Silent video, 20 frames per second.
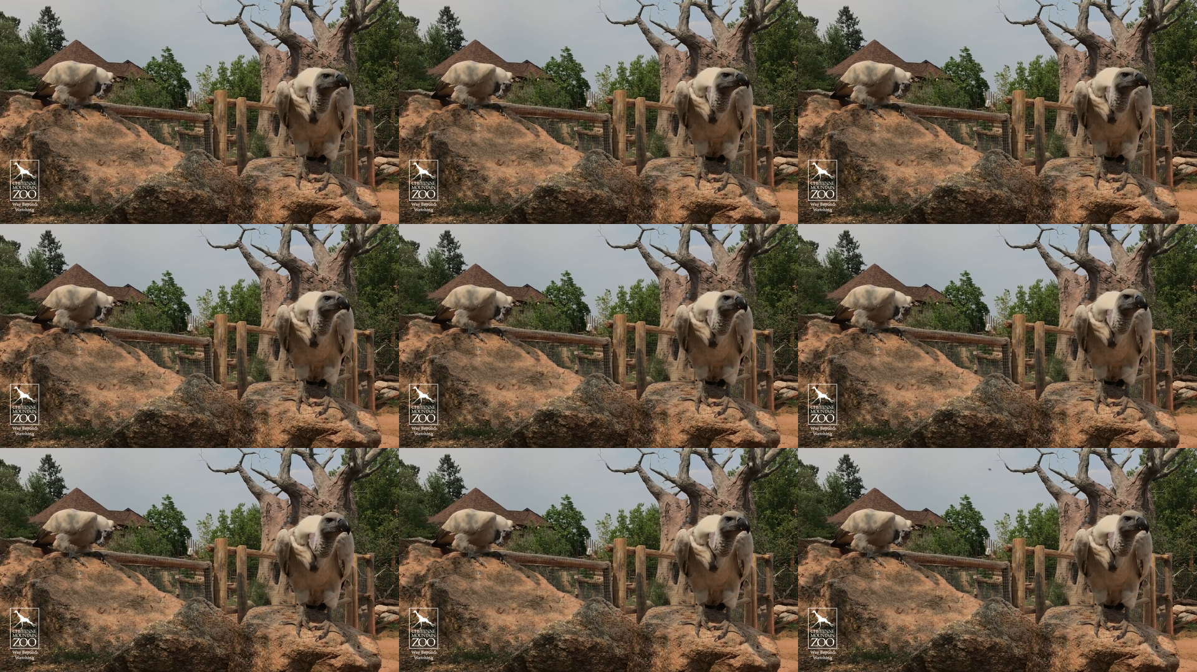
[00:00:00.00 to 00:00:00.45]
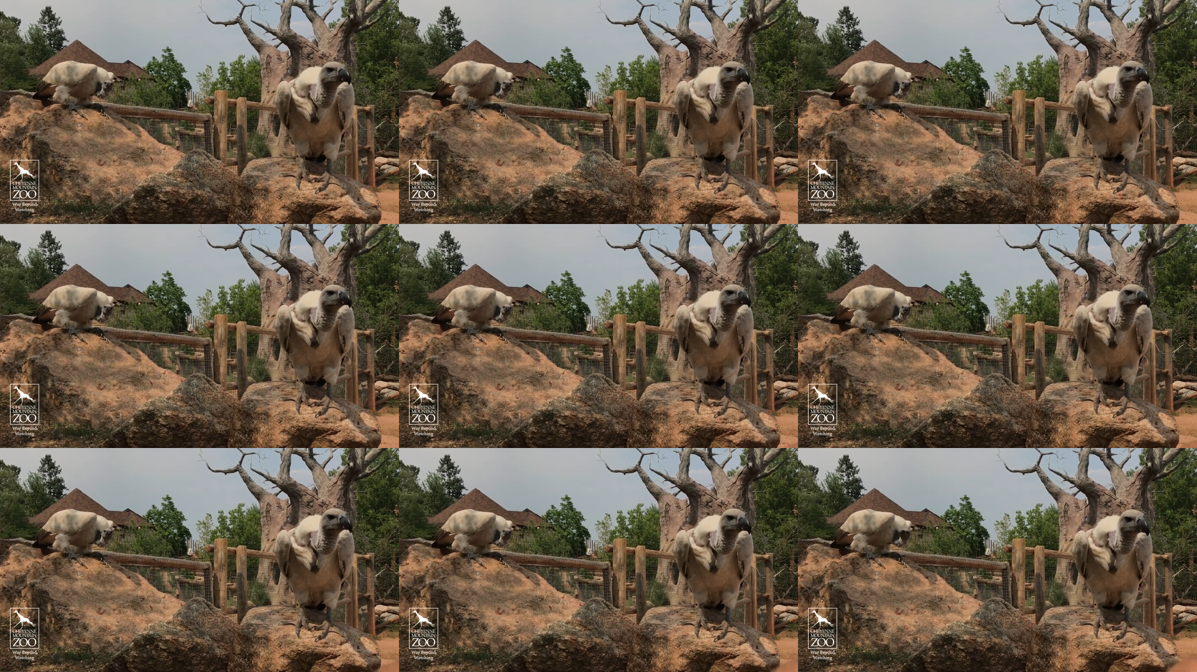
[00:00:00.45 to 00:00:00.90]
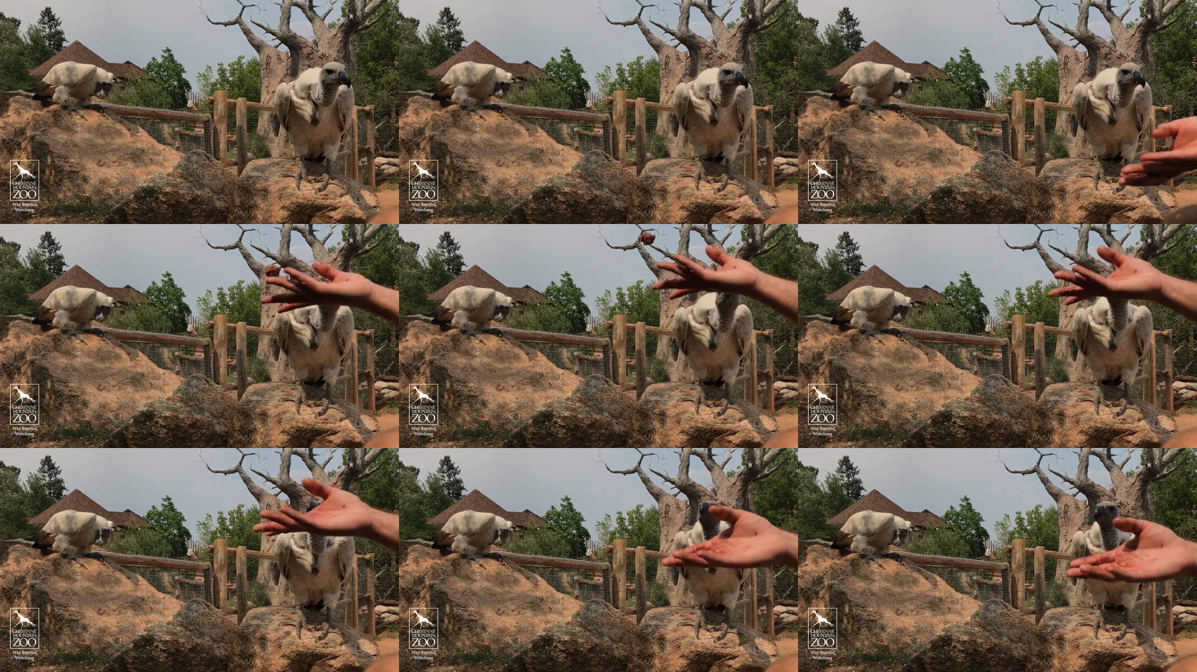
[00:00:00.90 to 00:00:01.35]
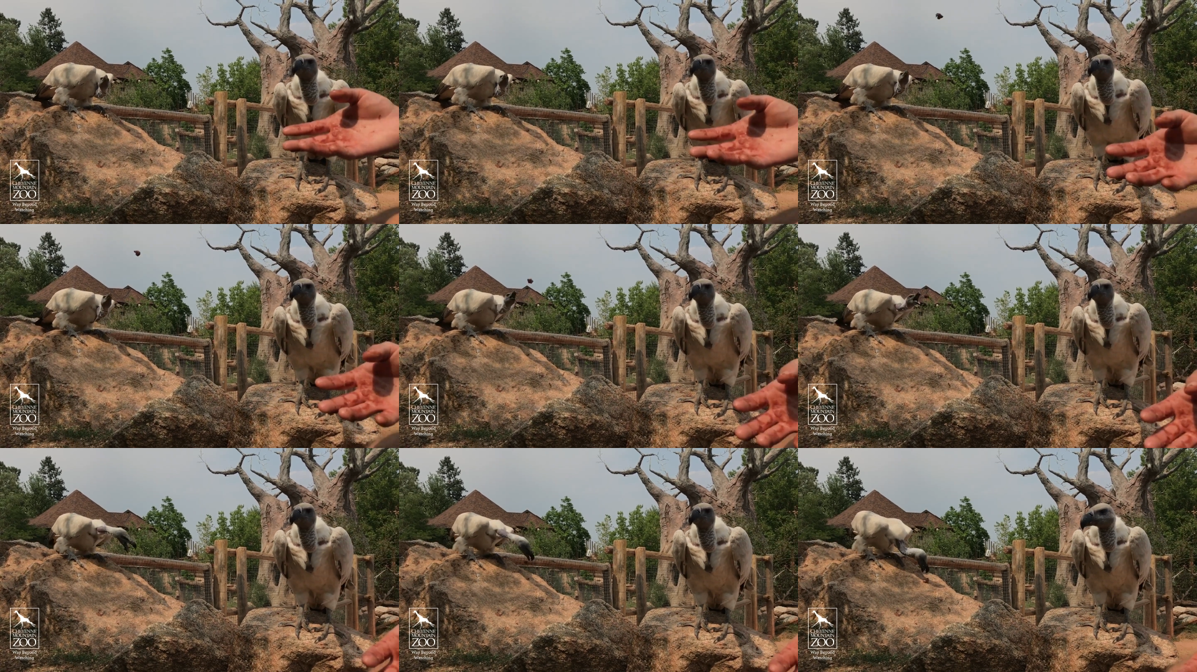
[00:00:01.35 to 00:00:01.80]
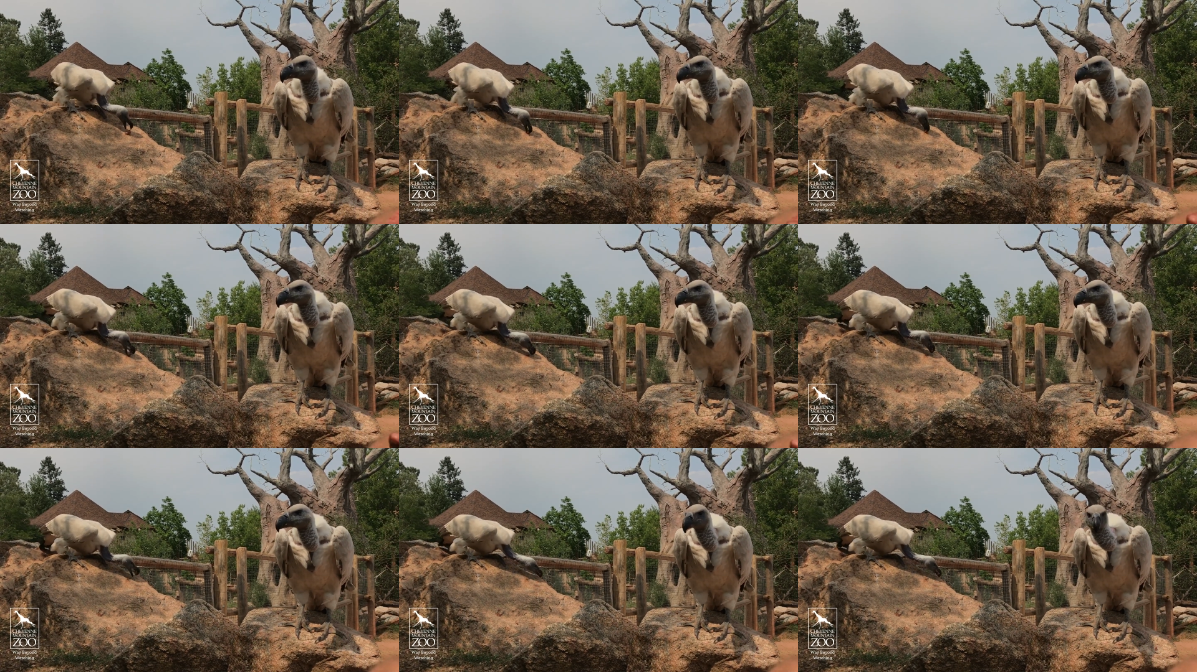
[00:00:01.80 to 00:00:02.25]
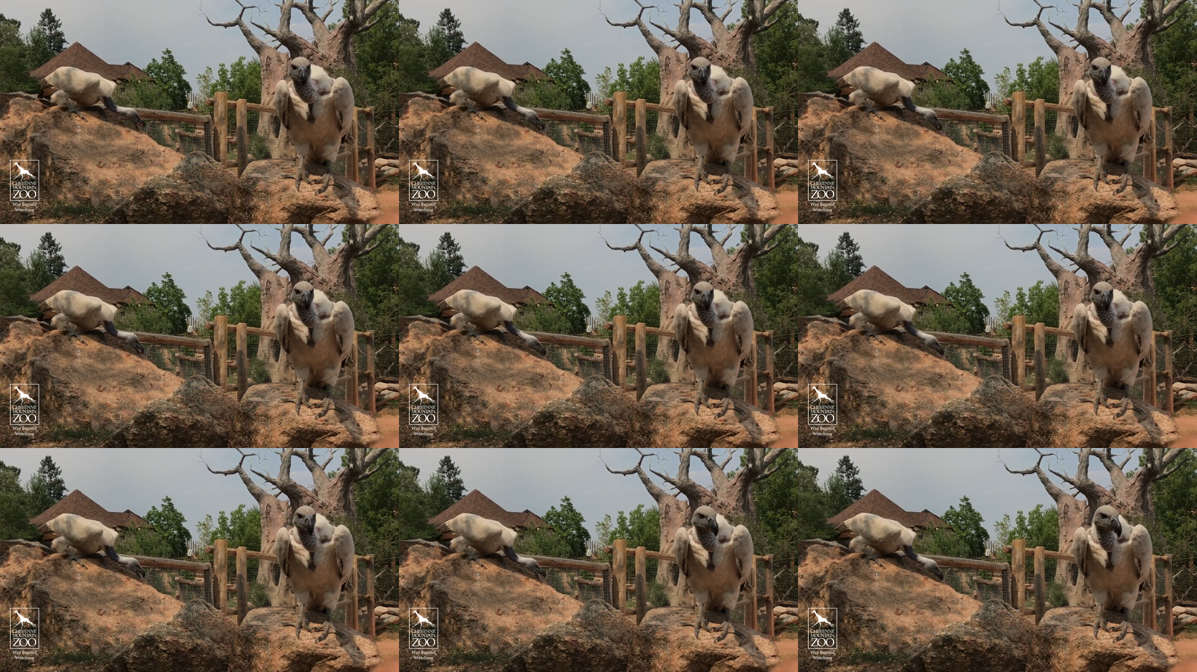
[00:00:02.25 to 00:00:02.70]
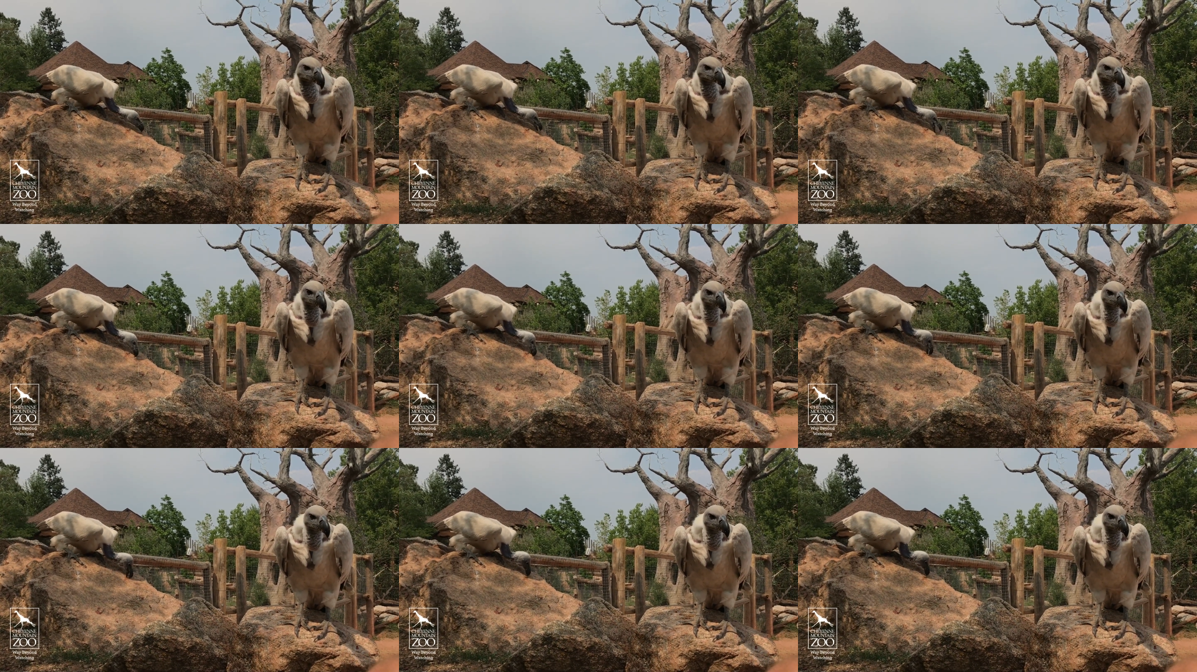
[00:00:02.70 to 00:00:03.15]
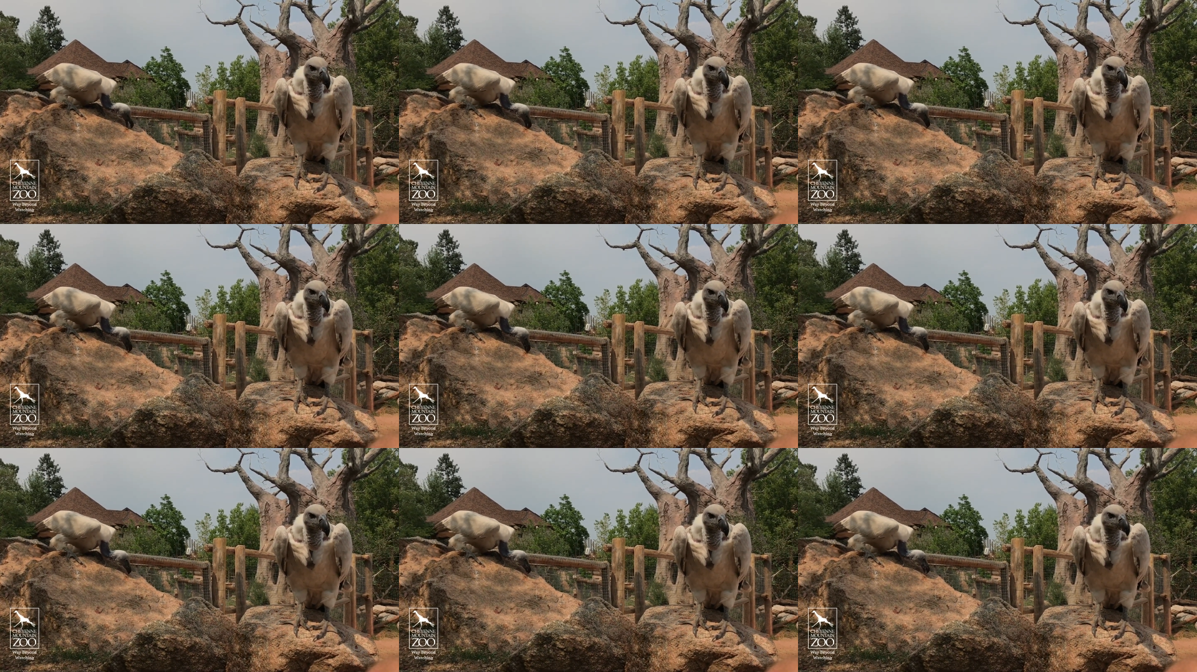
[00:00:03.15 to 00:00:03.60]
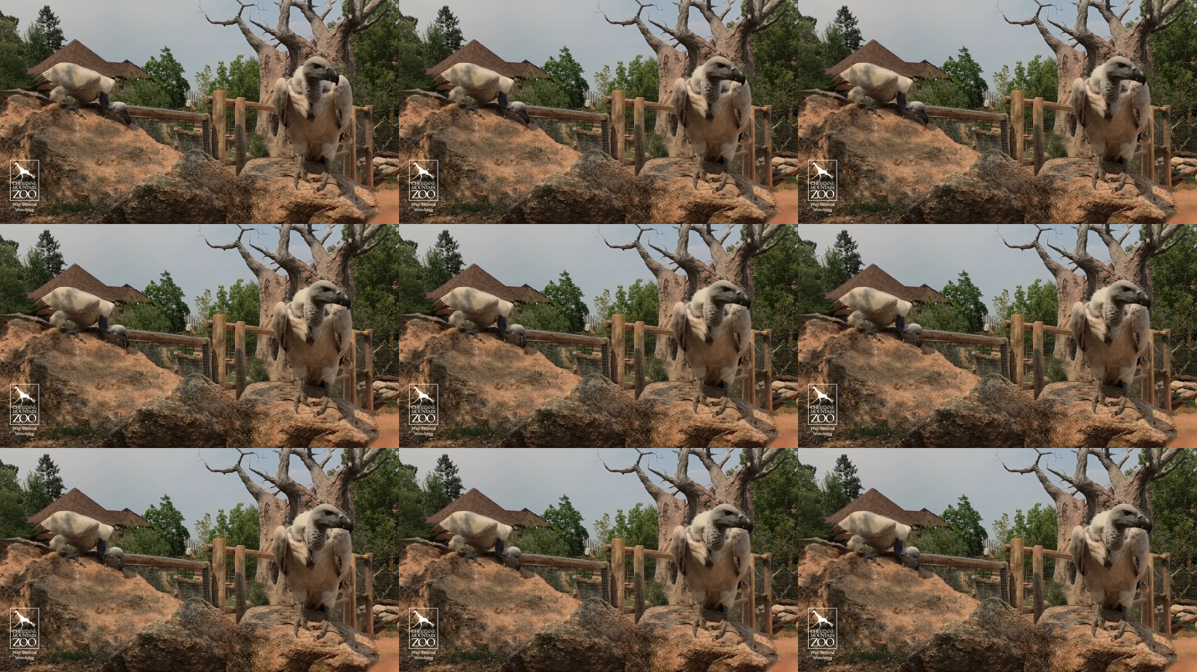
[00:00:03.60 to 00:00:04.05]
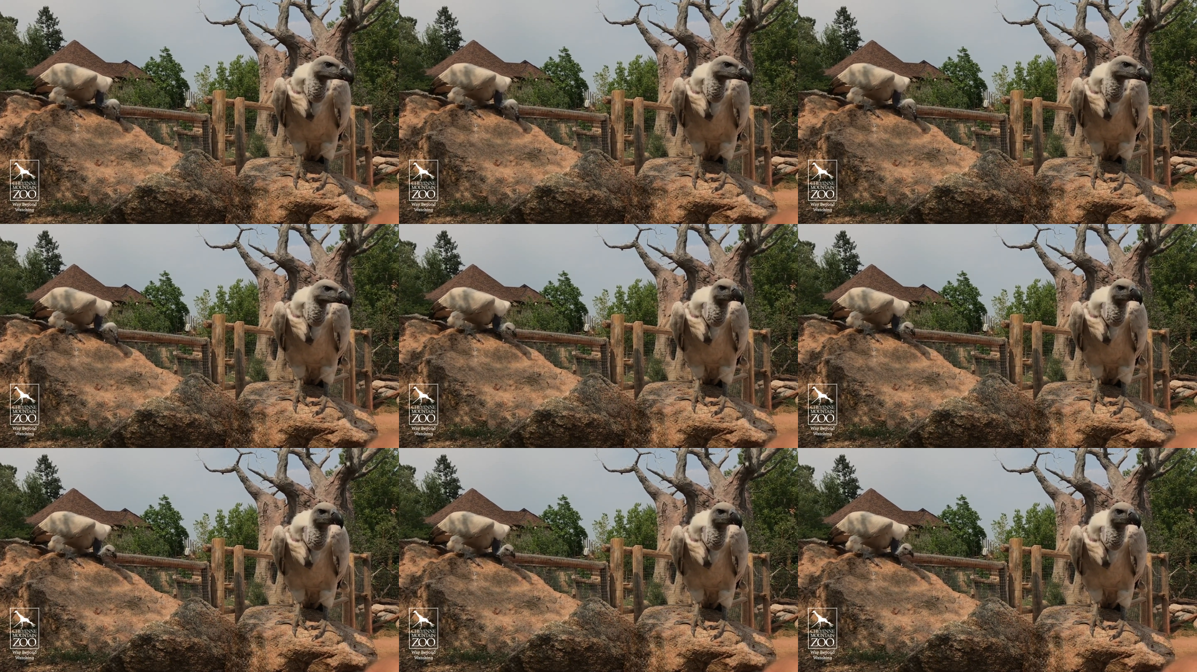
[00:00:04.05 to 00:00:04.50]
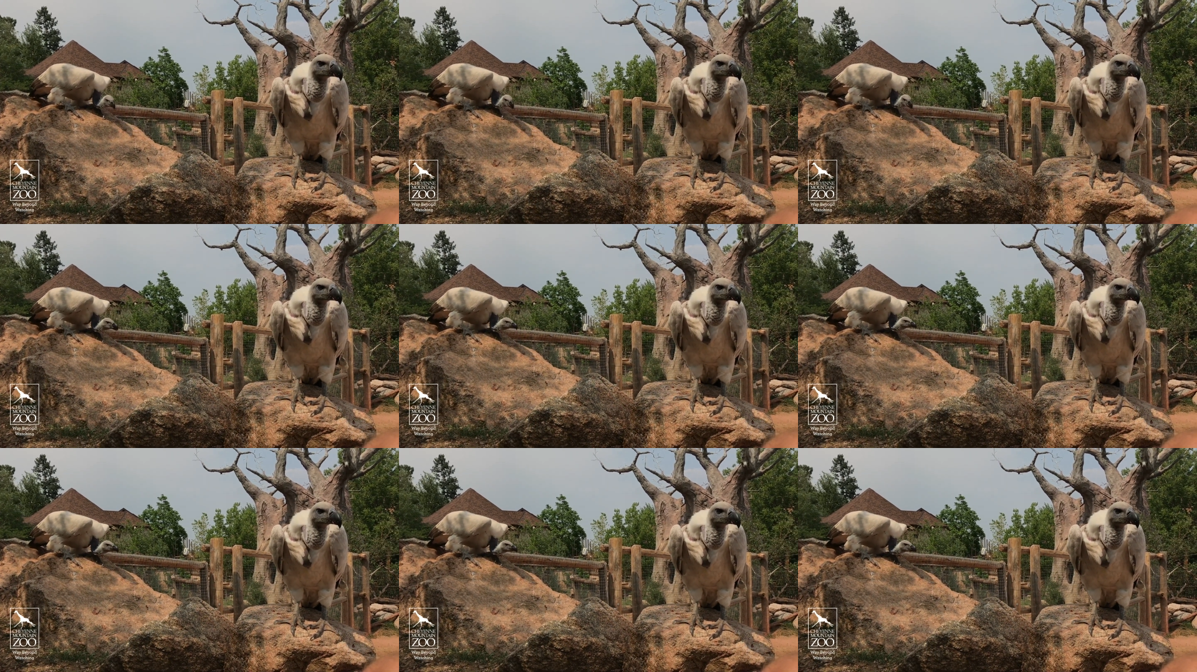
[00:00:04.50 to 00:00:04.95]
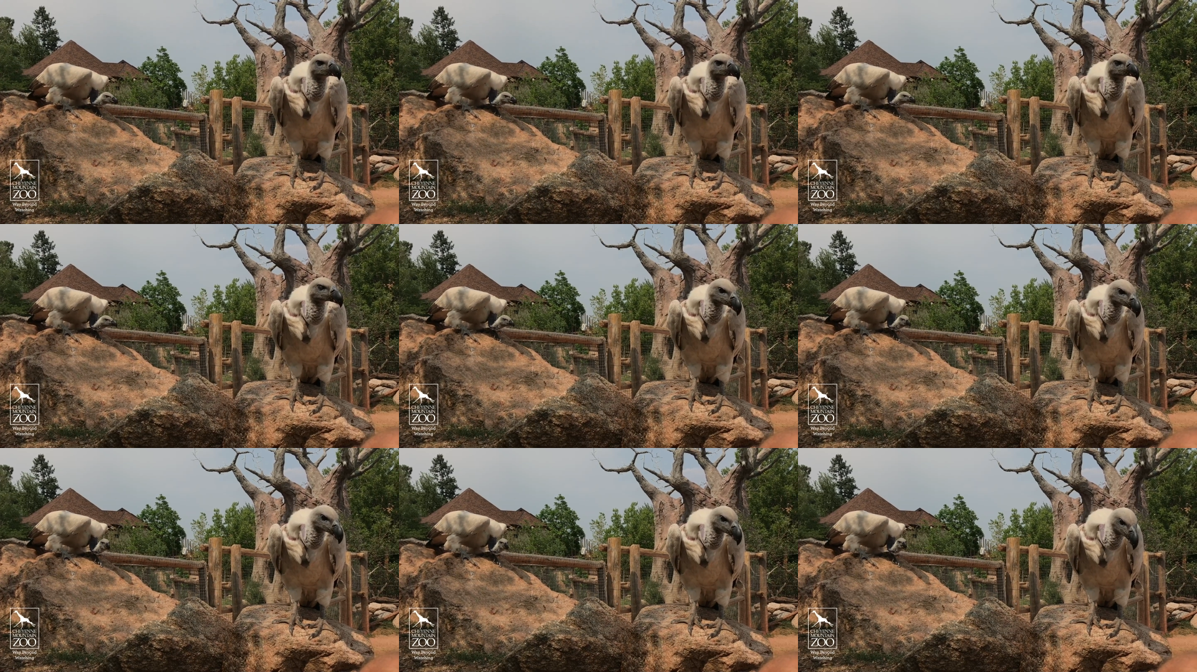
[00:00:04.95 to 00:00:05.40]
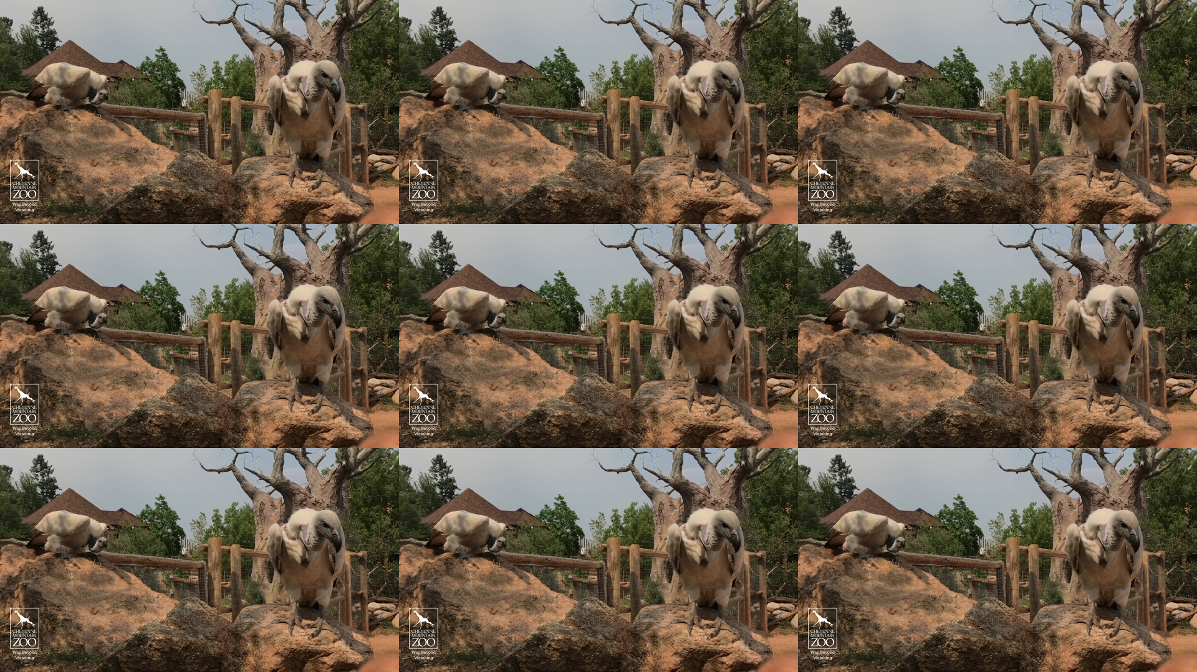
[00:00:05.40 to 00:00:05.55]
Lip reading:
[unreadable: no face in view]